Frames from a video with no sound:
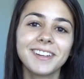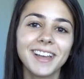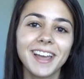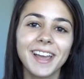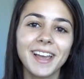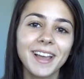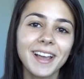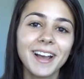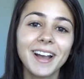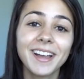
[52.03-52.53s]

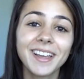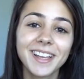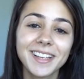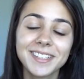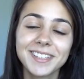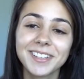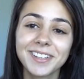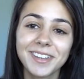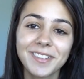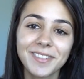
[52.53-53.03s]
Okay, I
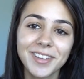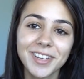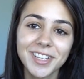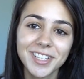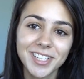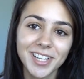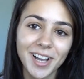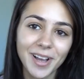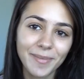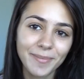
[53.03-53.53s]
guess I'll give it a
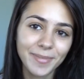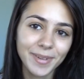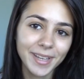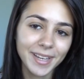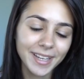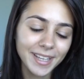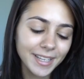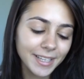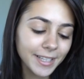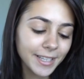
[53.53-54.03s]
shot.
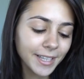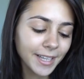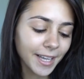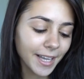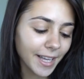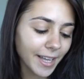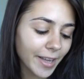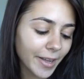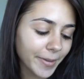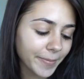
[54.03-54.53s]
But
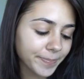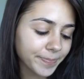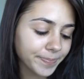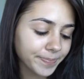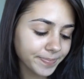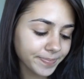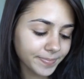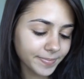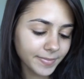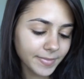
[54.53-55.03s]
um,
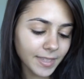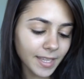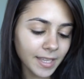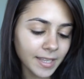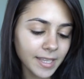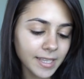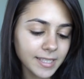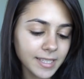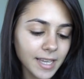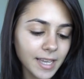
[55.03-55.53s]

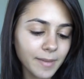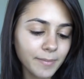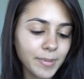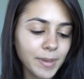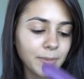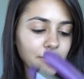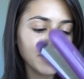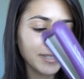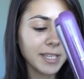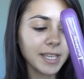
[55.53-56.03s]
but I
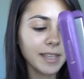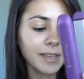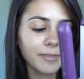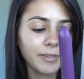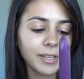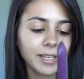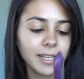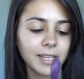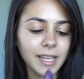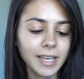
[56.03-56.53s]
people say they
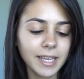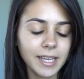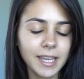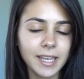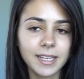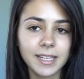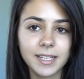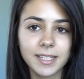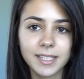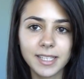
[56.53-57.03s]
really like it.
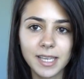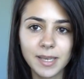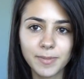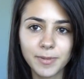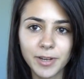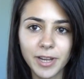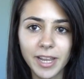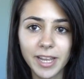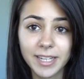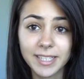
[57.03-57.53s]
It does keep
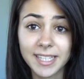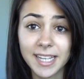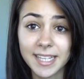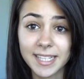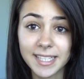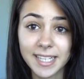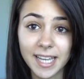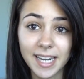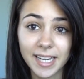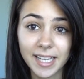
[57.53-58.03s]
your hair
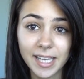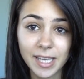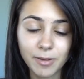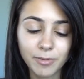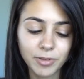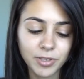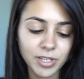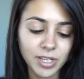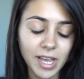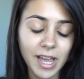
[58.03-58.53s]
anti-staticky,
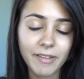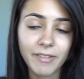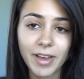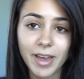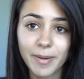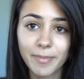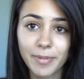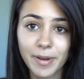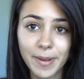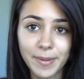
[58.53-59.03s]
which I've
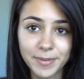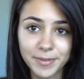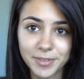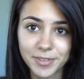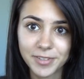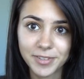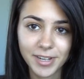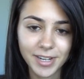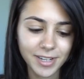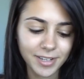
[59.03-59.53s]
had problems with
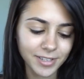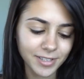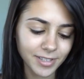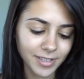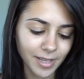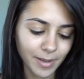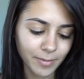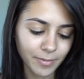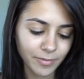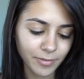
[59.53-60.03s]
straighteners do
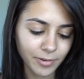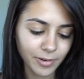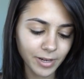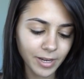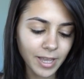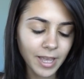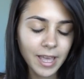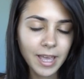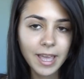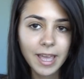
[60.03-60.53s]
that before.